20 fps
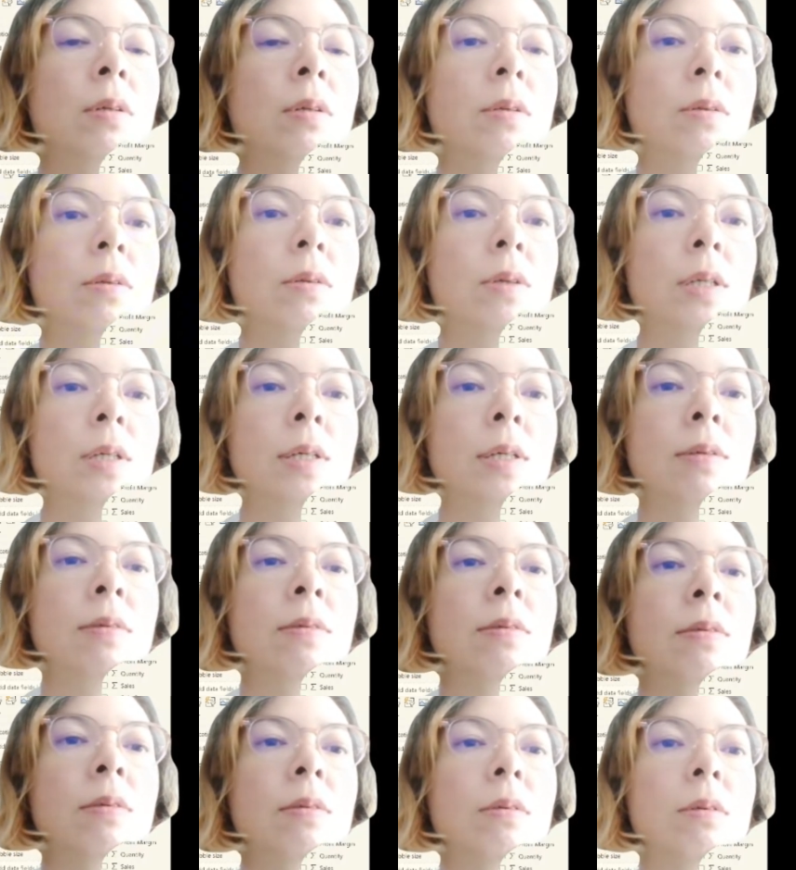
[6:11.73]

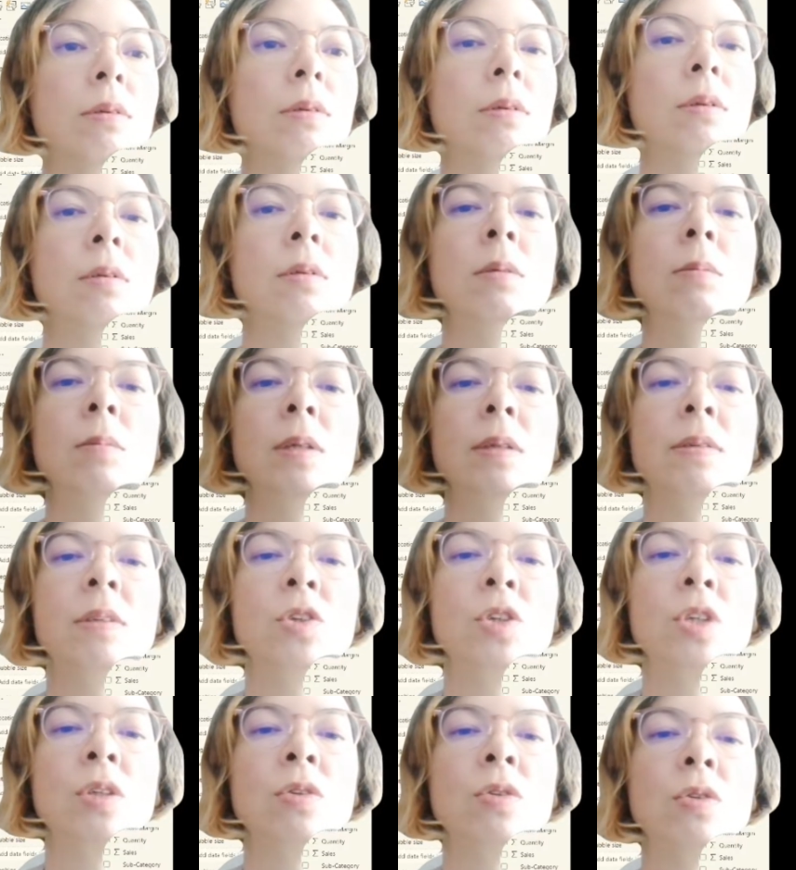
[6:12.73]
Just
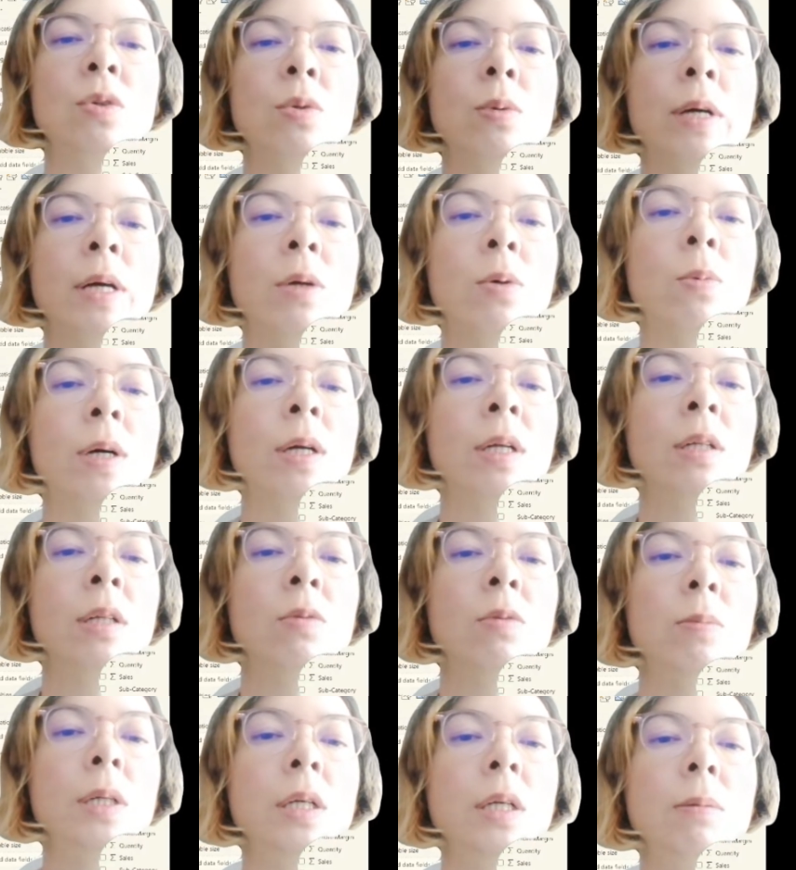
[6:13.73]
position to where you want it
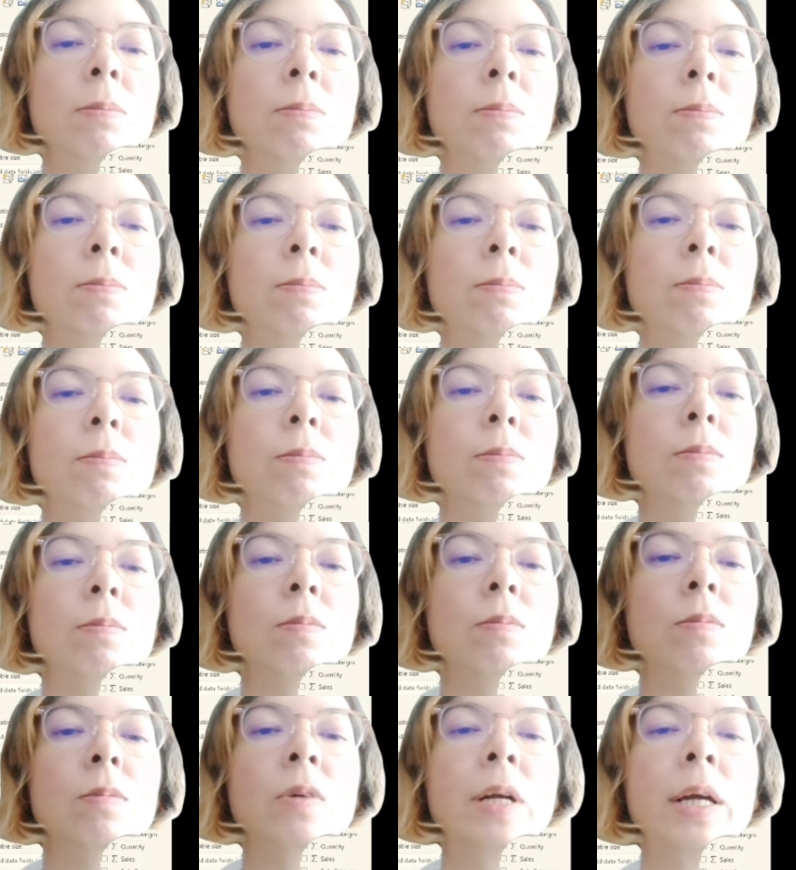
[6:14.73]
to be,
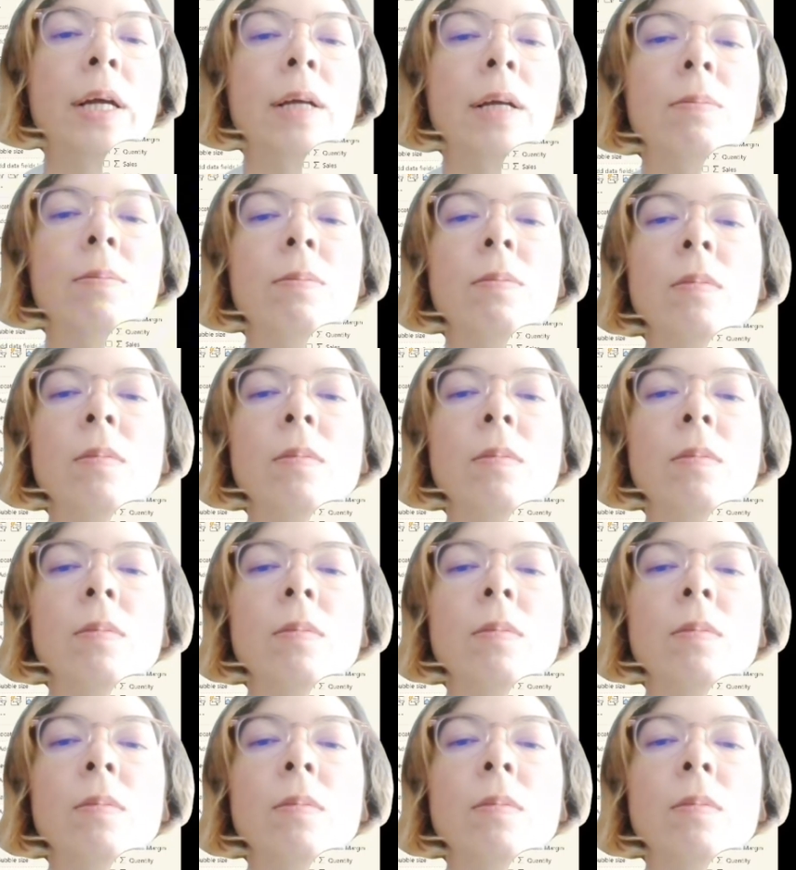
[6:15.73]
right?